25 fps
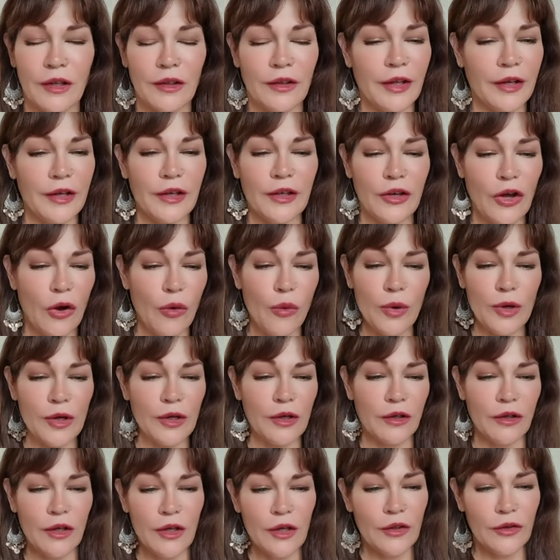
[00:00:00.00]
Like
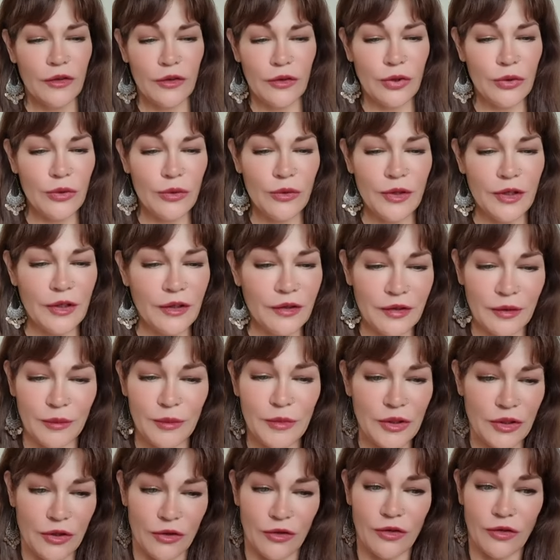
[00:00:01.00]
going to this, I
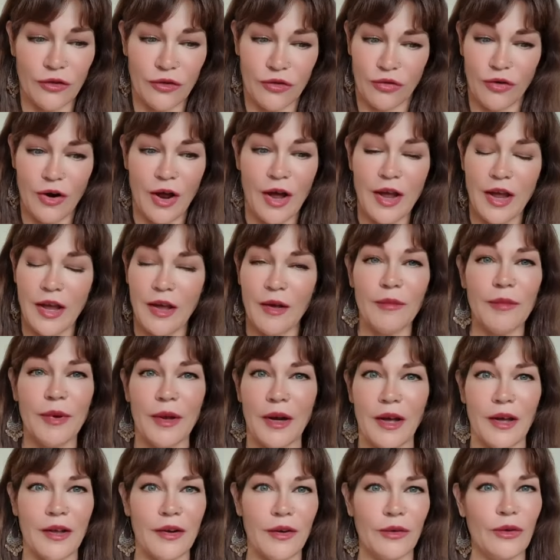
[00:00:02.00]
mean, you could try it,
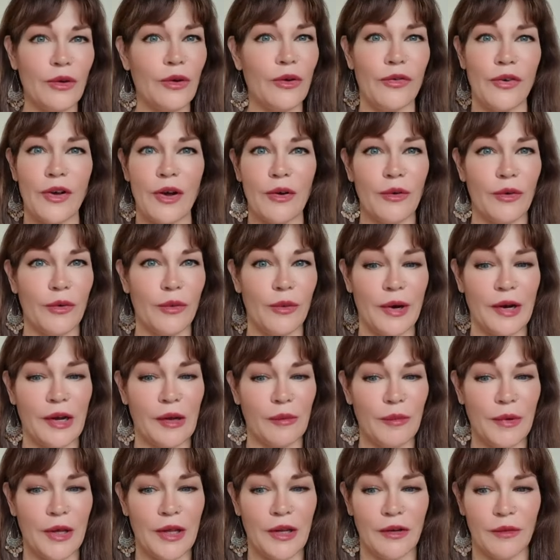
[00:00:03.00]
but I don't know if I would
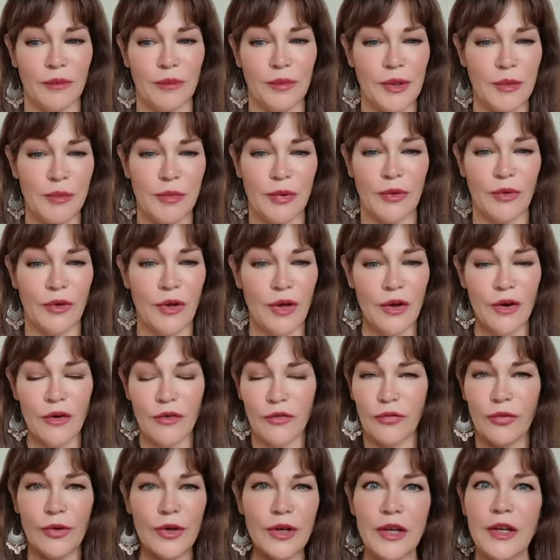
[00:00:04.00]
recommend people
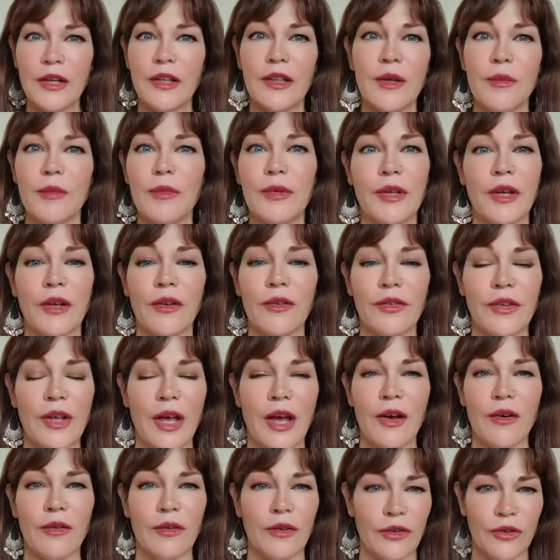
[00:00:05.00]
freaking themselves
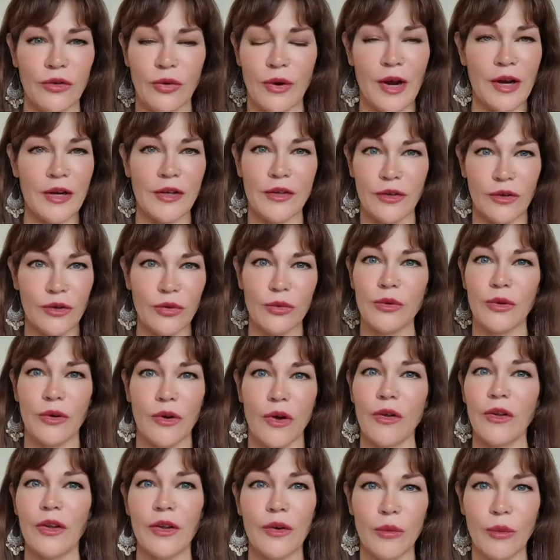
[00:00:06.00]
out and trying to do it
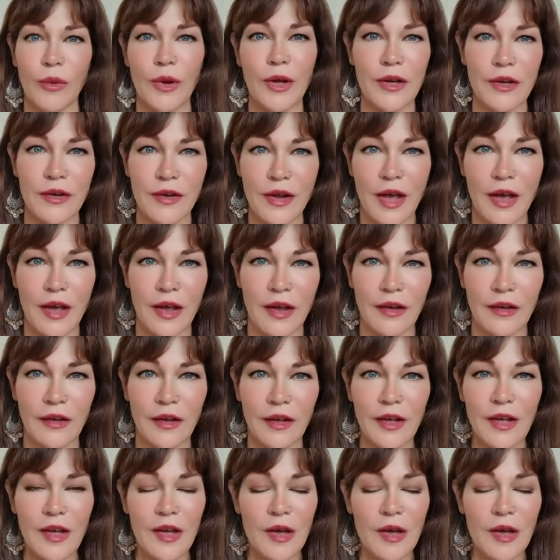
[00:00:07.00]
all in one day.